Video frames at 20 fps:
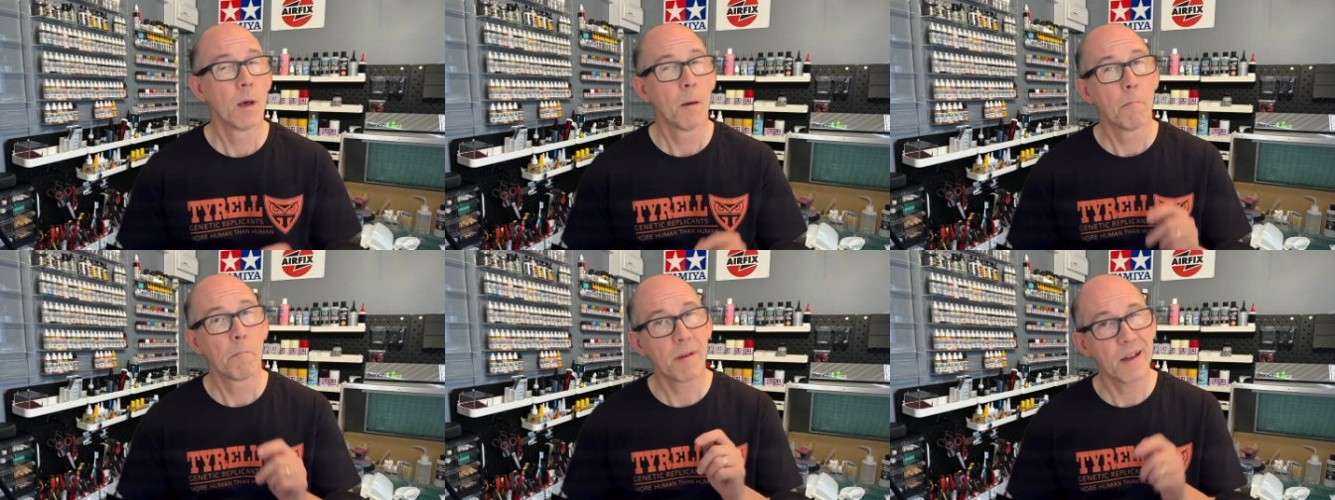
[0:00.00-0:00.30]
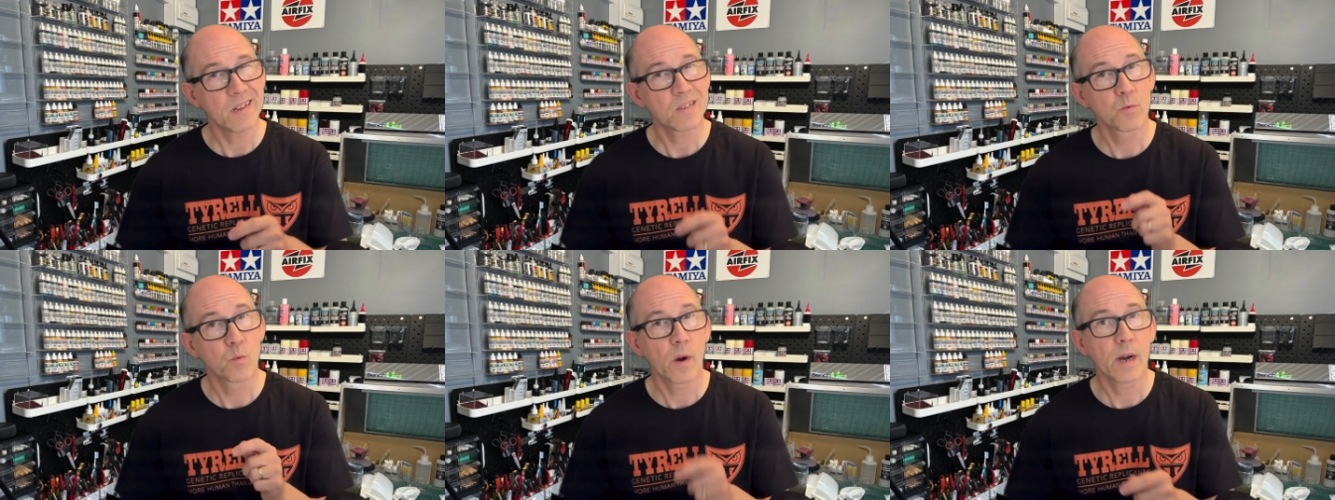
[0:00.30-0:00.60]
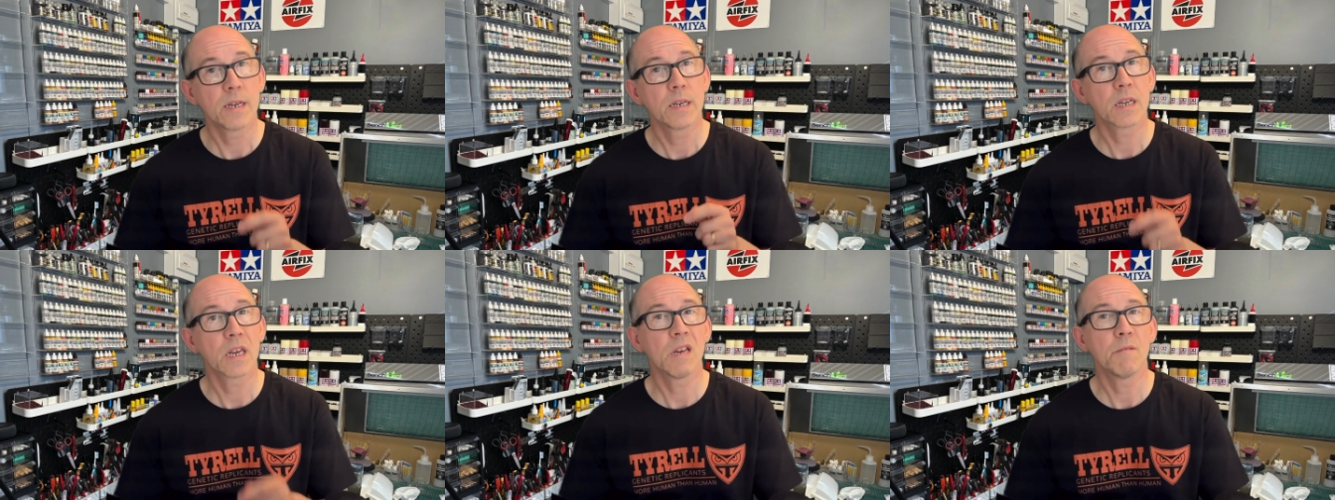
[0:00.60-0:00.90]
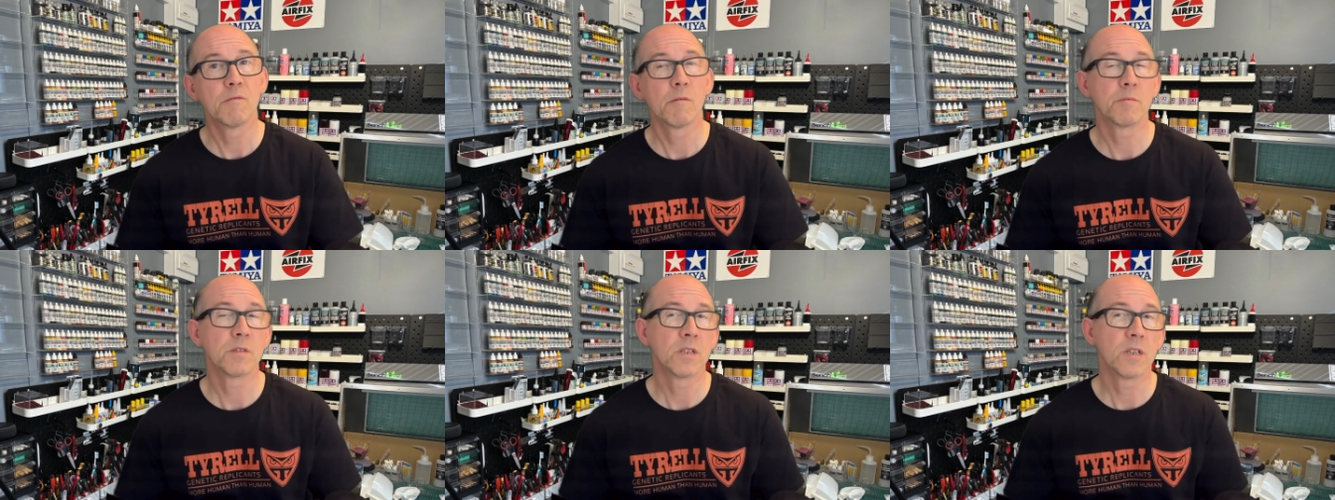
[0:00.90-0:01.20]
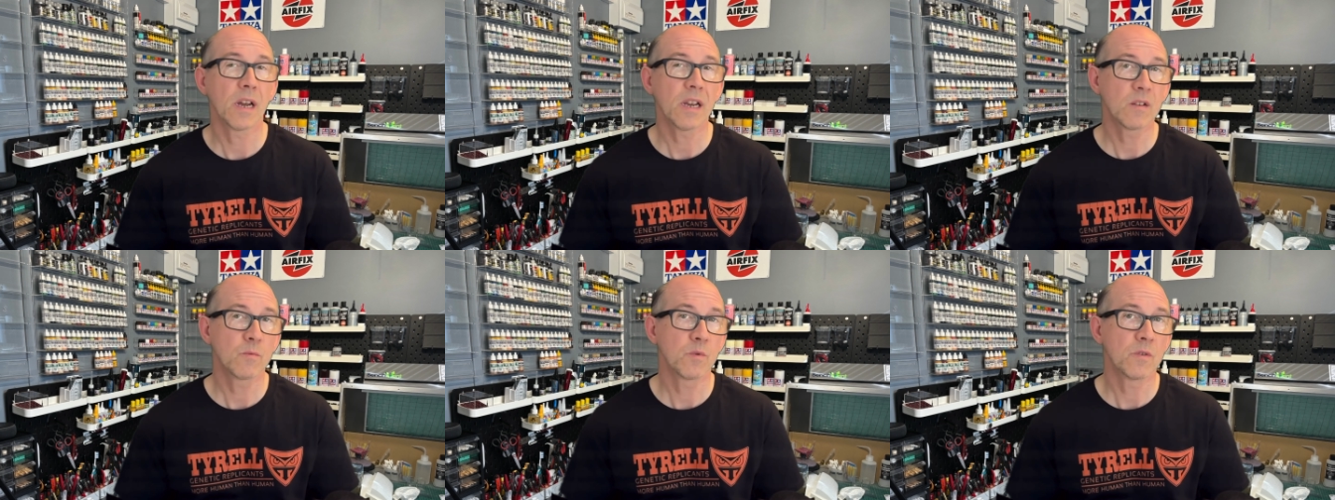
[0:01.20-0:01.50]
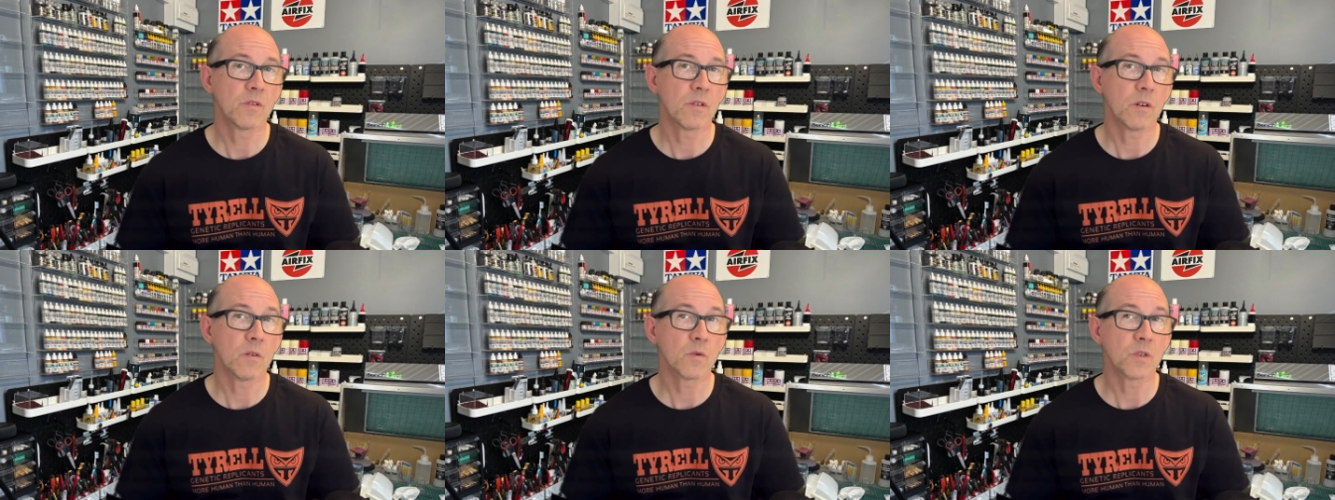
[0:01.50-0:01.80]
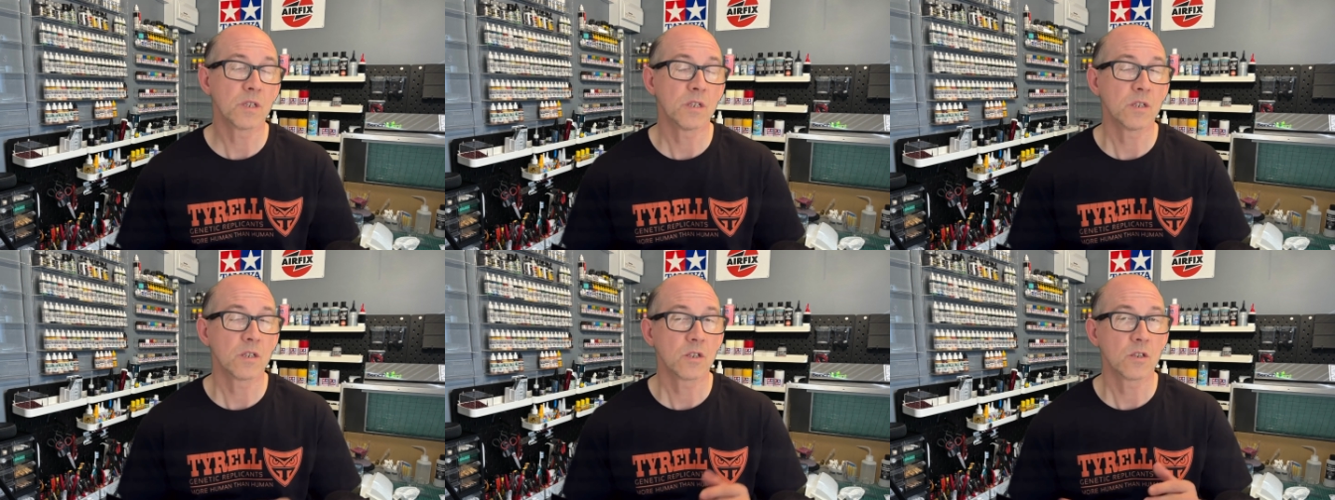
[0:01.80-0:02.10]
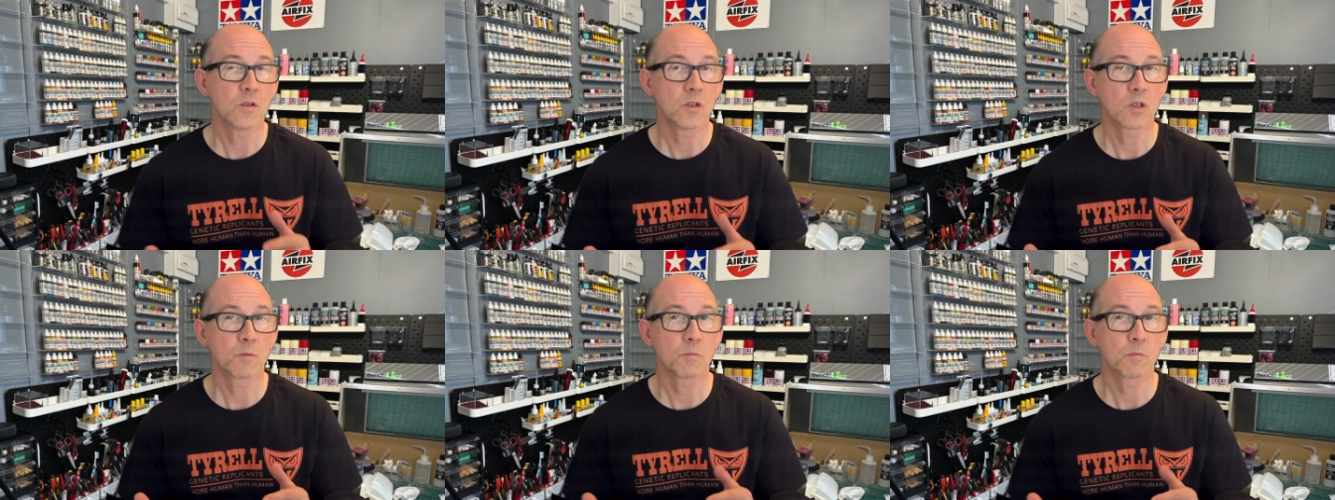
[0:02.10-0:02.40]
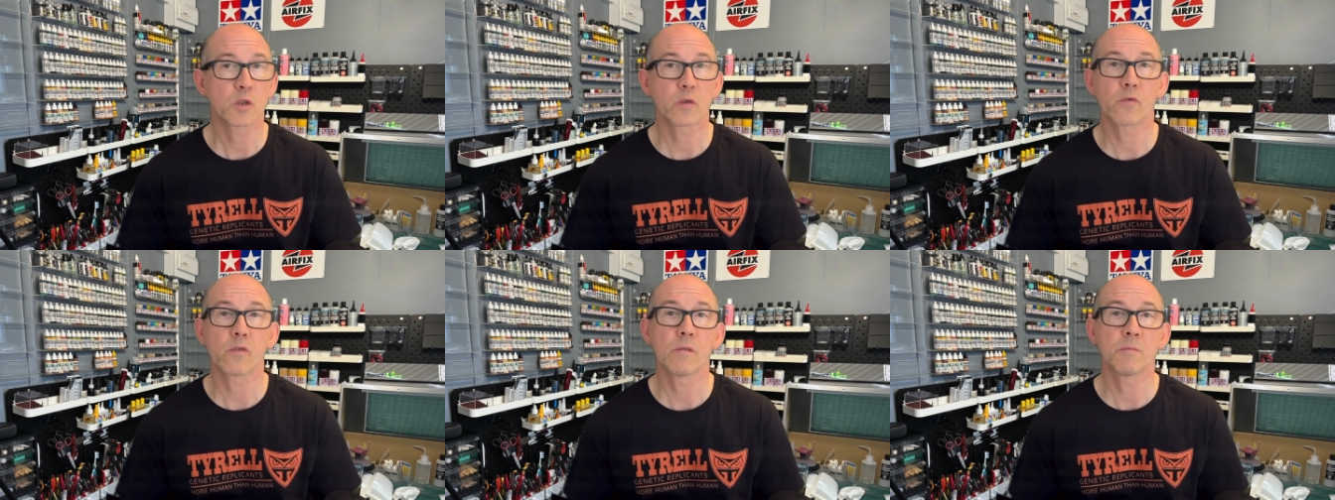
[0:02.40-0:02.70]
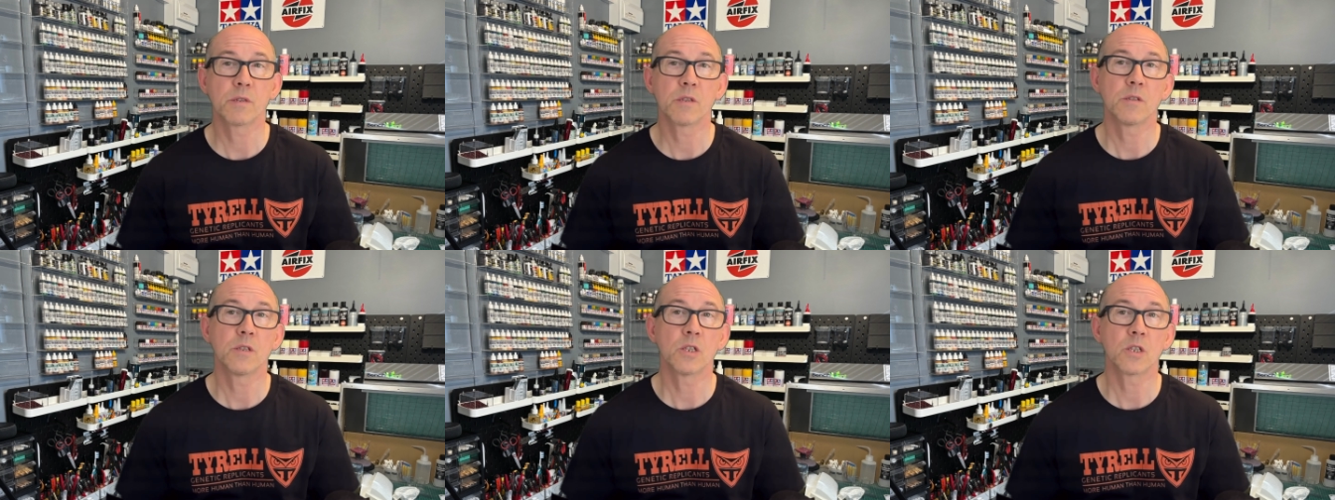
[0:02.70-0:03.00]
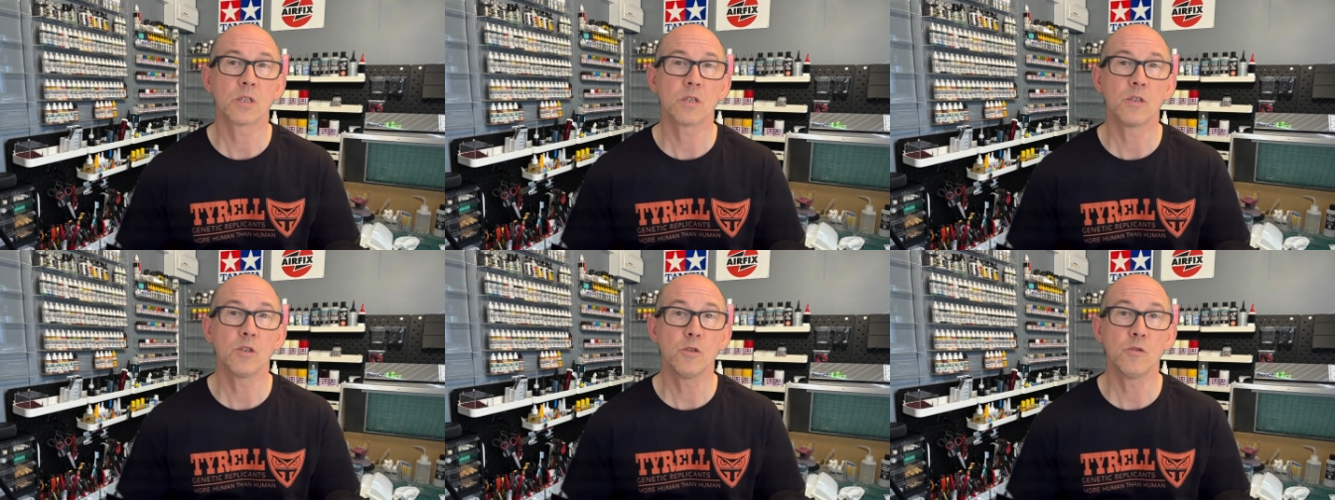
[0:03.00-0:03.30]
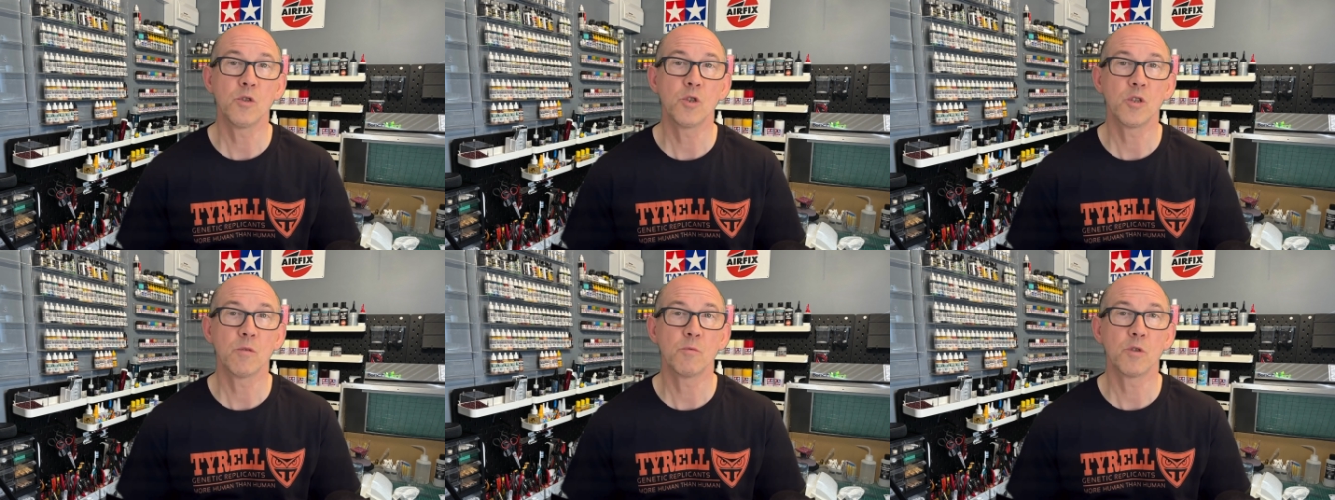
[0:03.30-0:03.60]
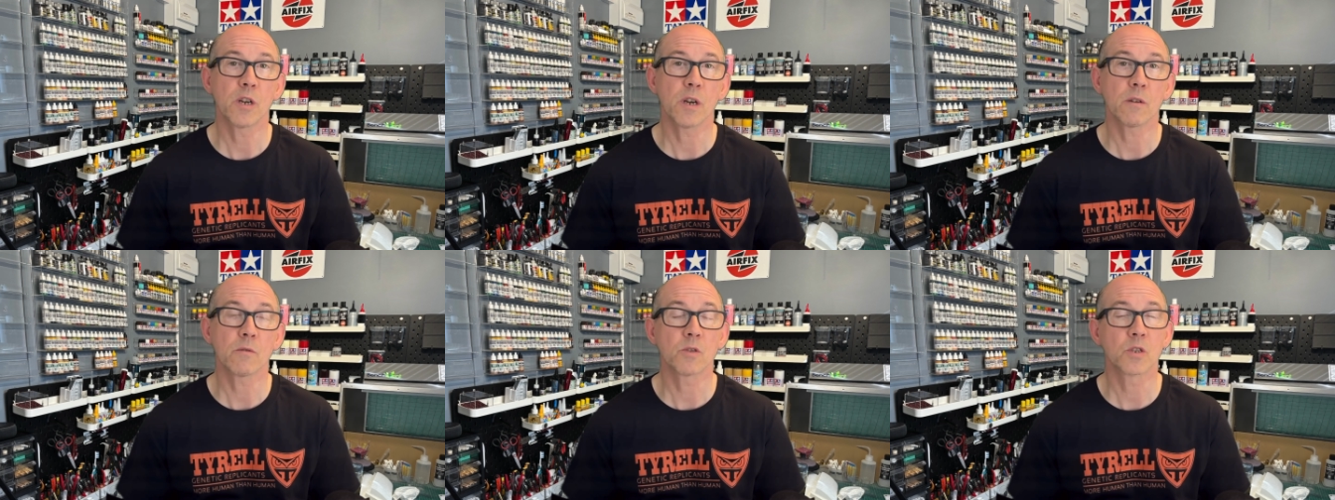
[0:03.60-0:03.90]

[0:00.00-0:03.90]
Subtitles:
Best way to keep up to date with those is to subscribe to this YouTube channel.